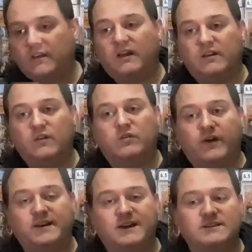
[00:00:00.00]
he looks
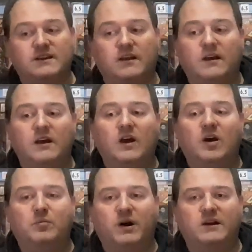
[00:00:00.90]
fantastic,
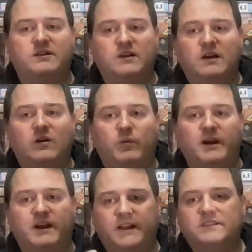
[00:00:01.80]
but when
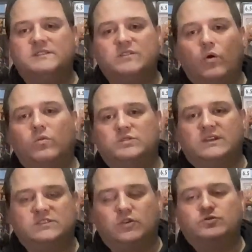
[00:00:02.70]
it is all
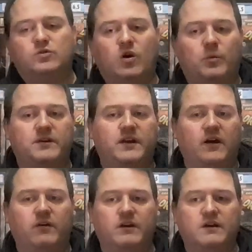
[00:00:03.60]
just social
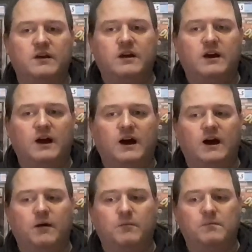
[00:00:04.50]
commentary,
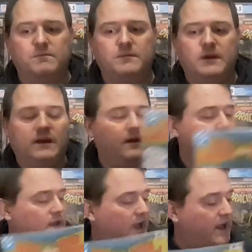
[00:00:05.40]
and
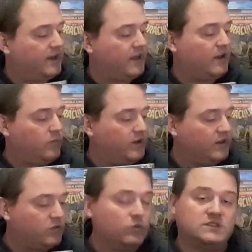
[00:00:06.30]
again, when
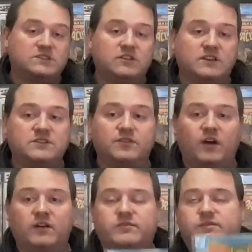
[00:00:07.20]
it's all just slice of
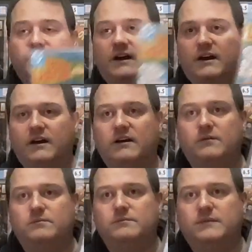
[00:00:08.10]
life,
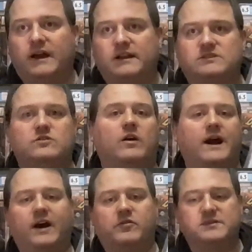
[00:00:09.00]
it's not
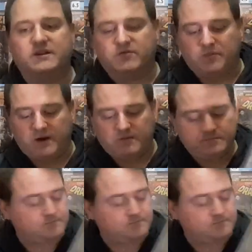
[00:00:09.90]
100% for me.